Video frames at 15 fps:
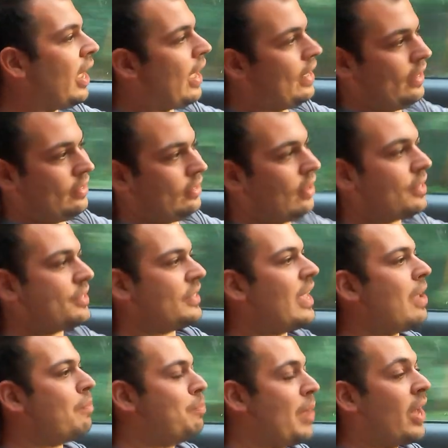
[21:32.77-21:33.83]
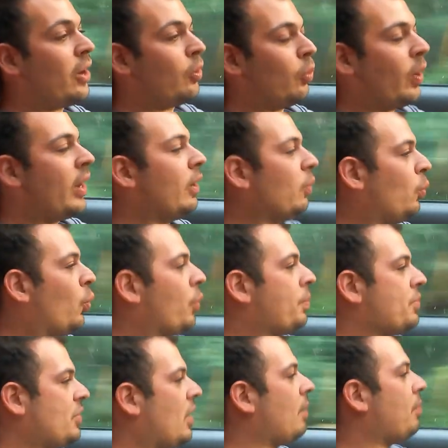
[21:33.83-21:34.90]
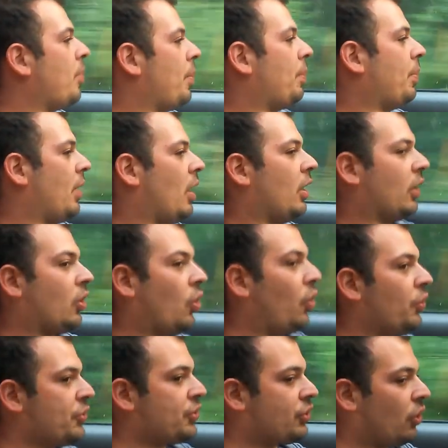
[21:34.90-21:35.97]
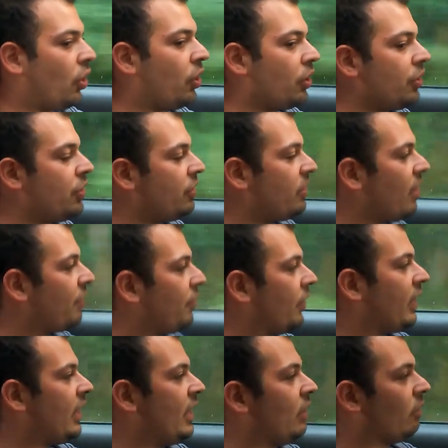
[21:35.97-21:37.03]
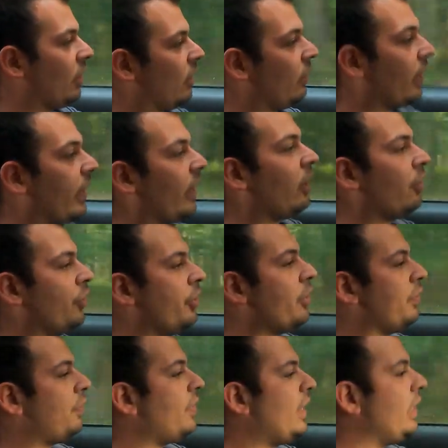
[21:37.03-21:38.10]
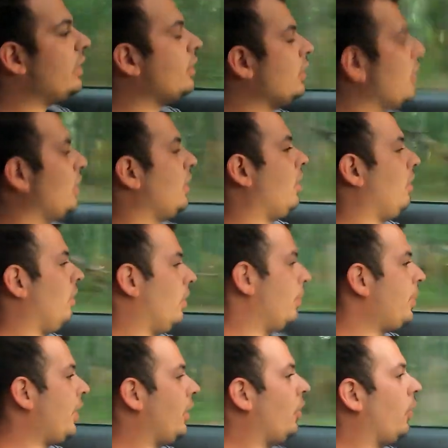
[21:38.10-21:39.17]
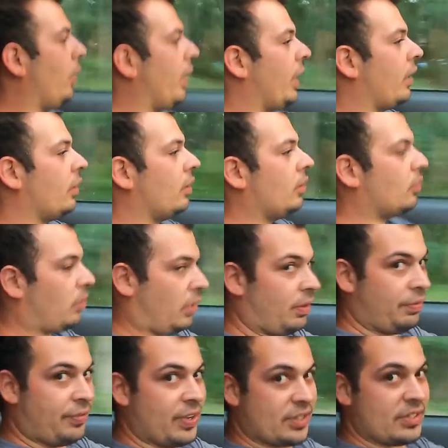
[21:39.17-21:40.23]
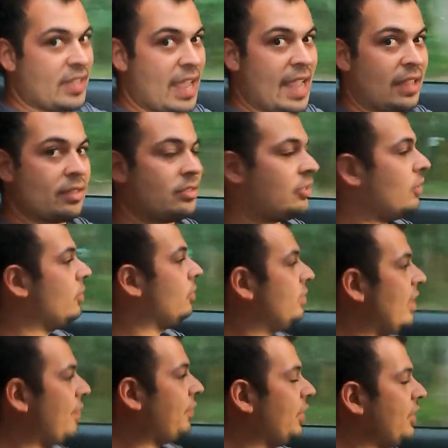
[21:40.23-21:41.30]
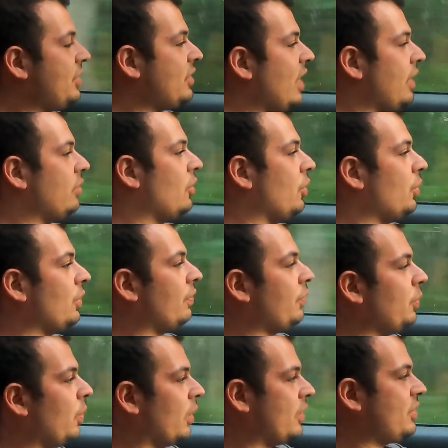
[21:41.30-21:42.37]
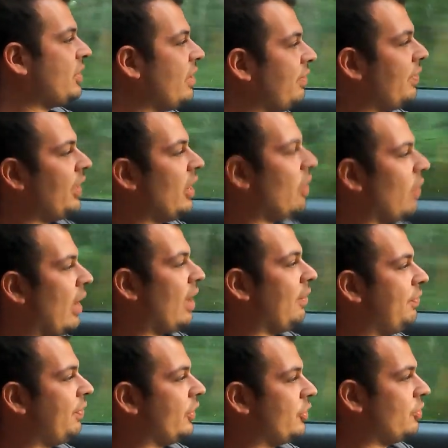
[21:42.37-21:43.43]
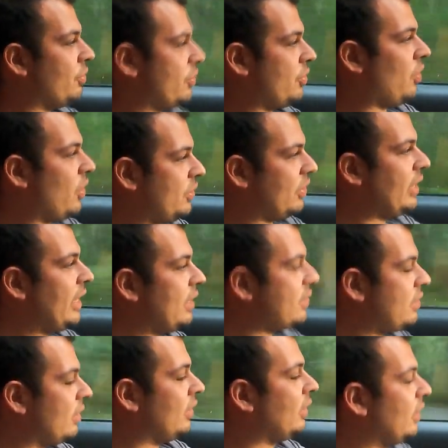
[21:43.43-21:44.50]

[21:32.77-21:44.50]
and it does get better when it warms up, but on a cold start, you definitely hear it clicking under your feet. A little bit annoying. We're going to fix that, so definitely stay tuned if you want to see a video on how to fix your exhaust leaks.